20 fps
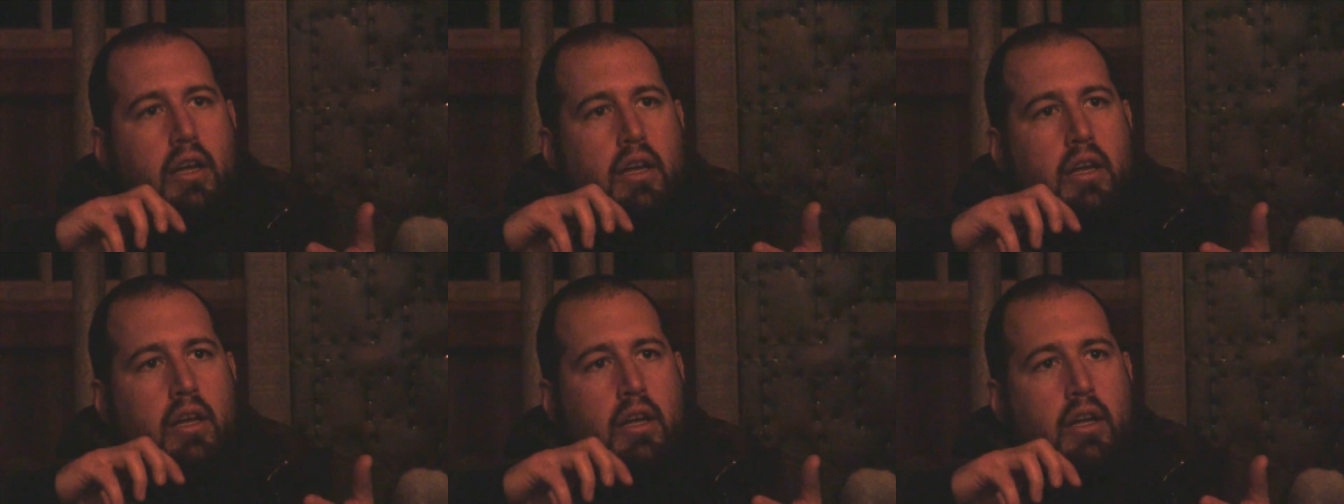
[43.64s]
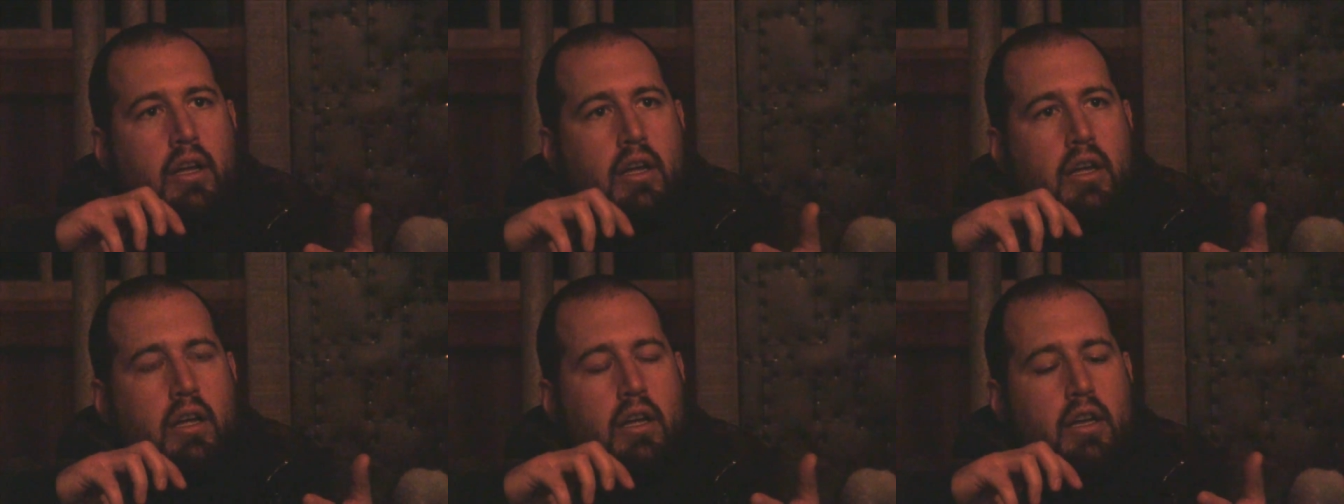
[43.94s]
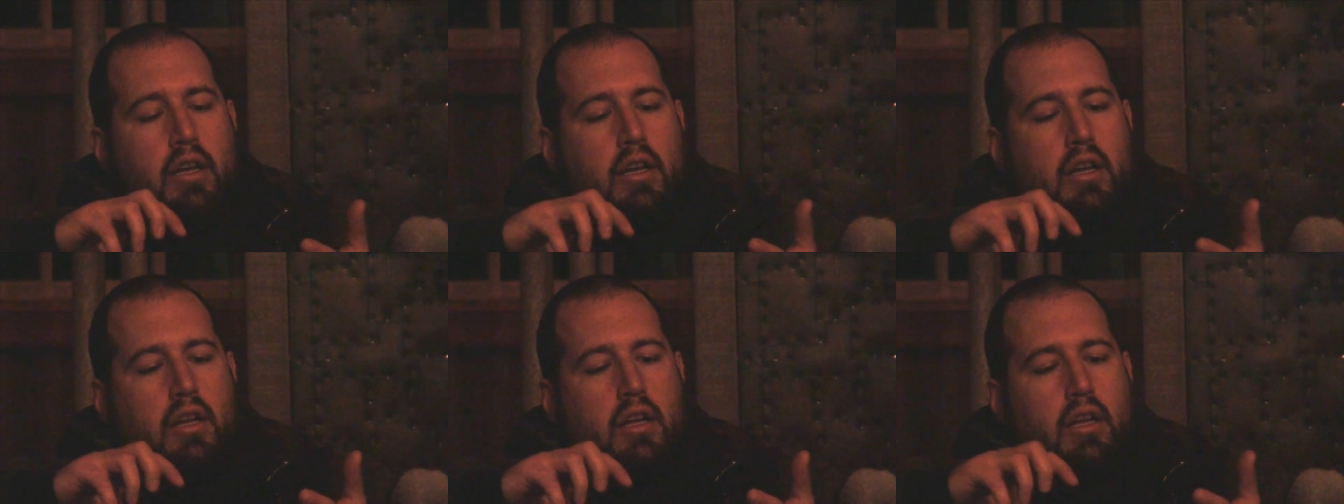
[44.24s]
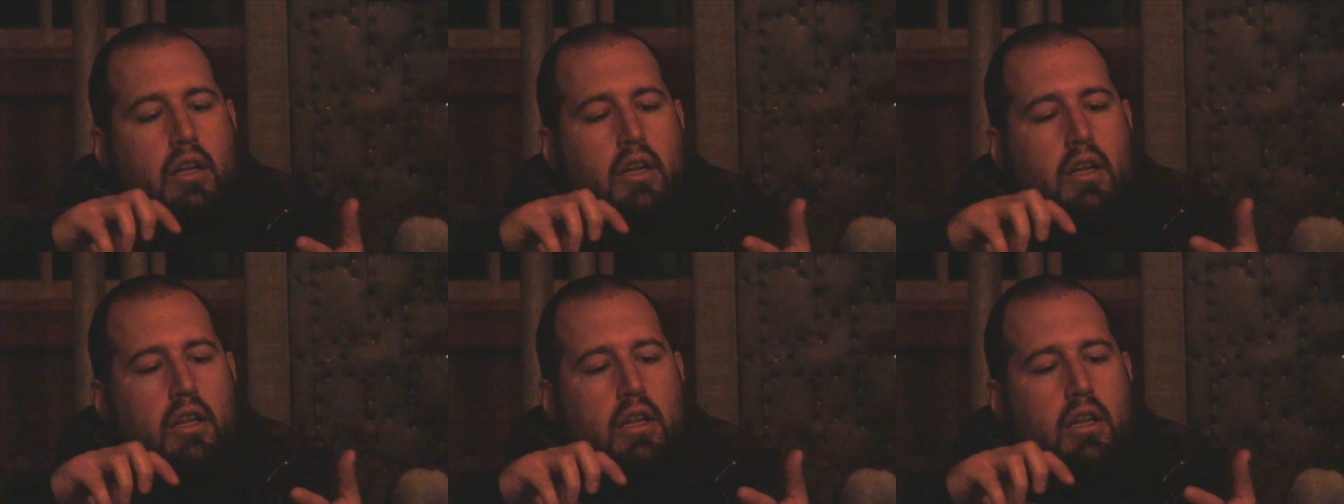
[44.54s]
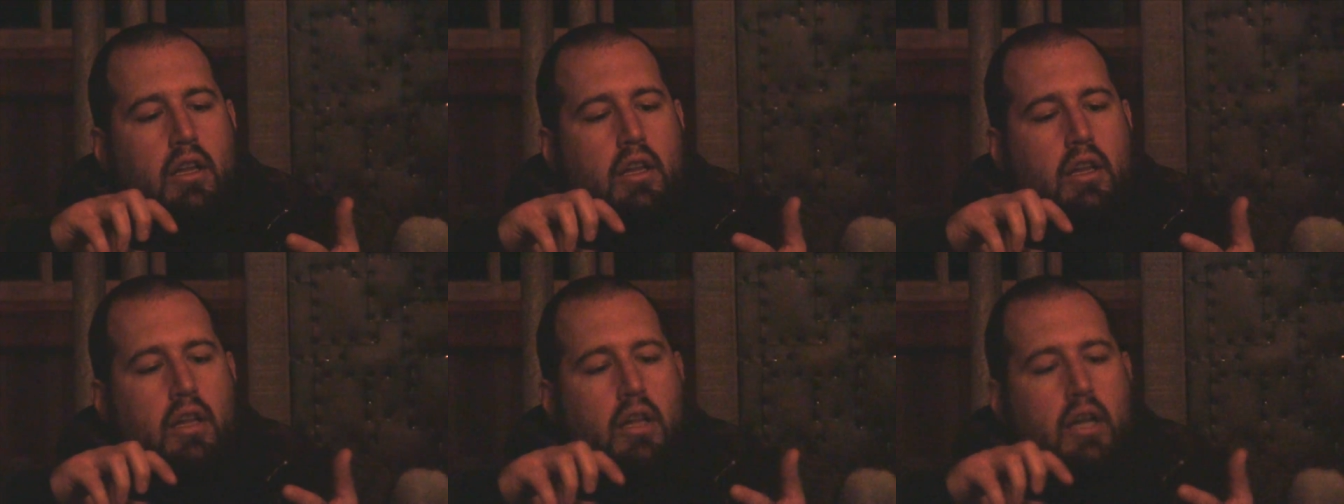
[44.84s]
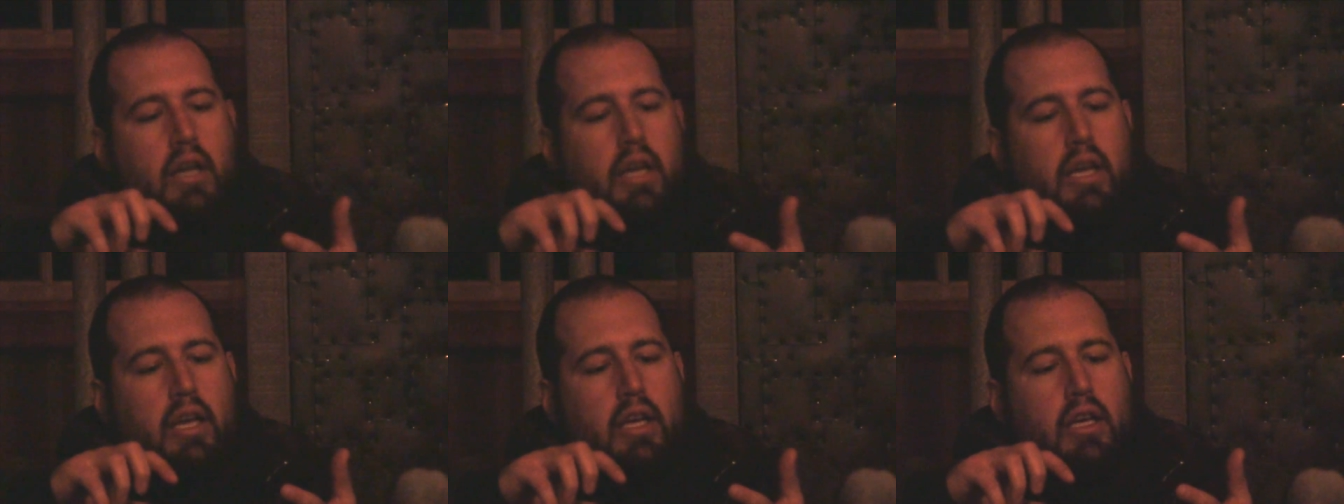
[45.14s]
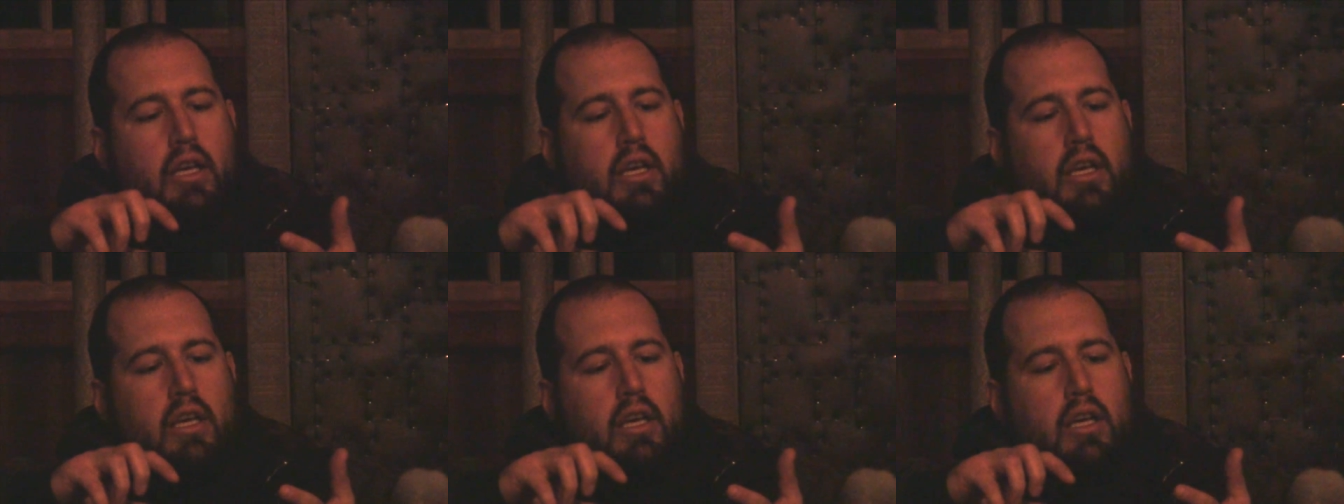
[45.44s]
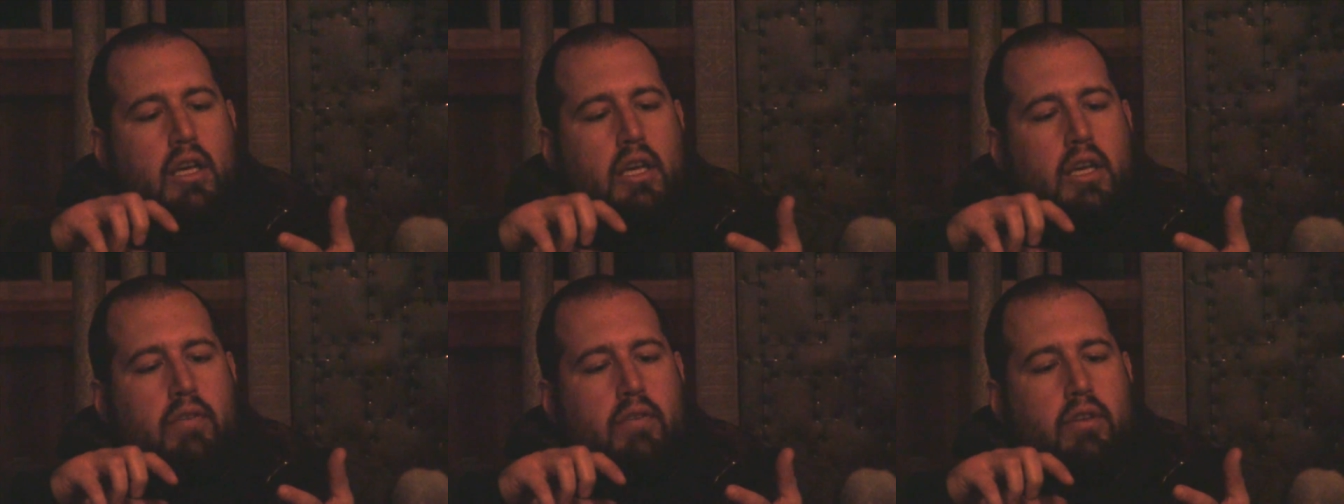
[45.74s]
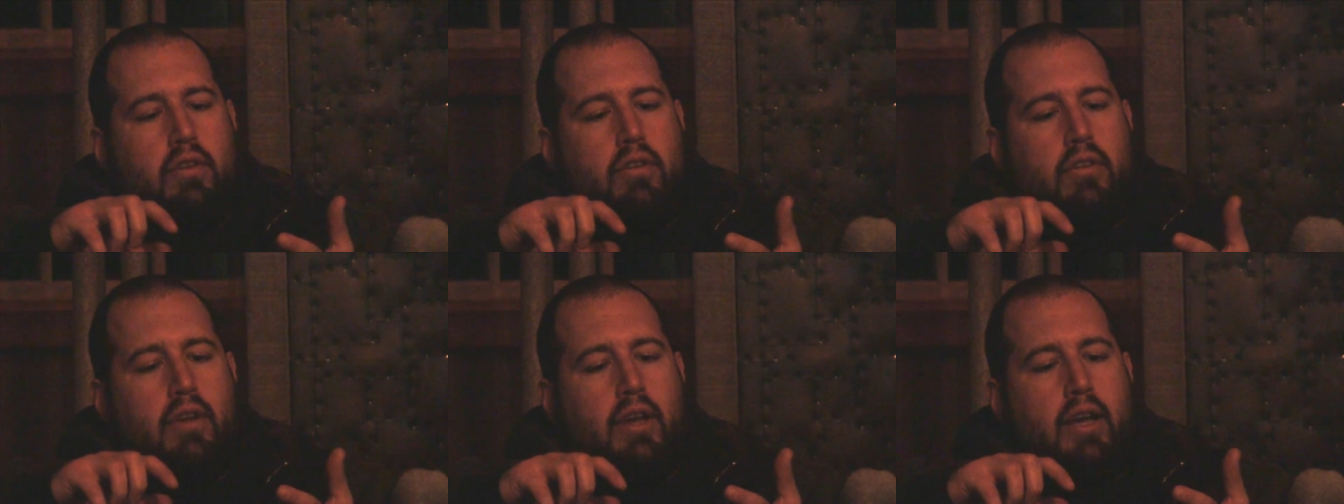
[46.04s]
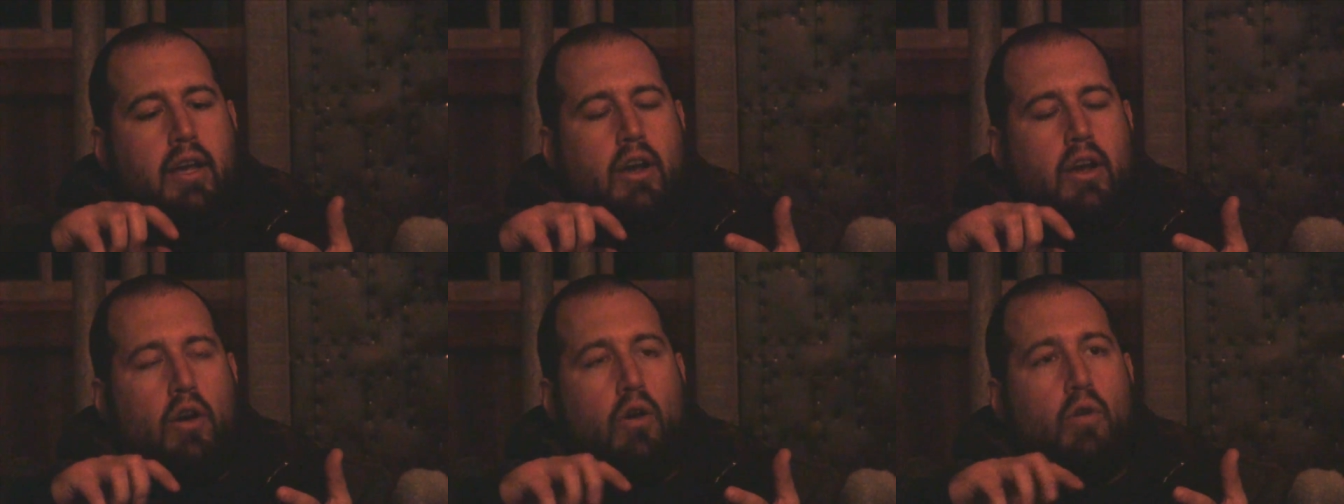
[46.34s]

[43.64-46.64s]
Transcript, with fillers: And like even say,